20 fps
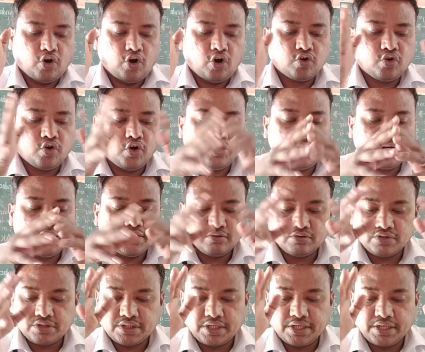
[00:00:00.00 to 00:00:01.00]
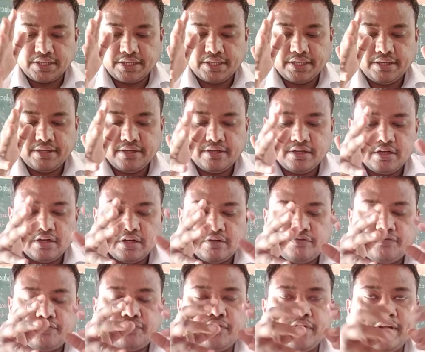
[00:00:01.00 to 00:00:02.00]
According to his theory,
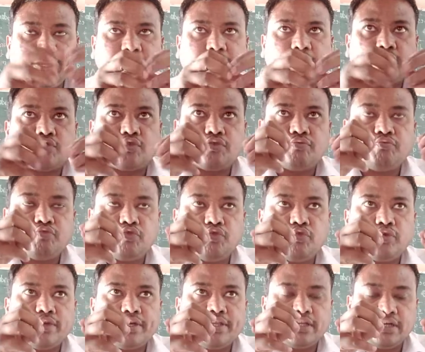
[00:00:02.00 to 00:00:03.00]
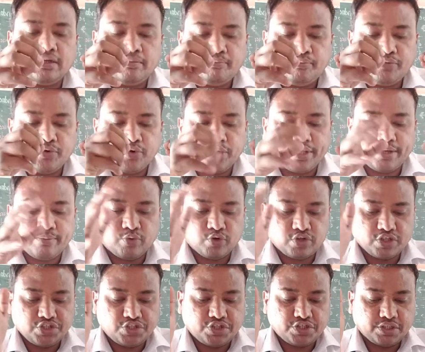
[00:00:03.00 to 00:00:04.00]
free electron move in a periodic
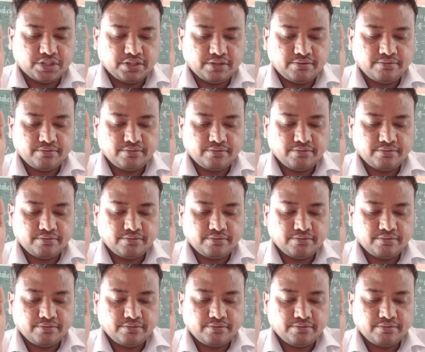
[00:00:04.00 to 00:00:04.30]
potential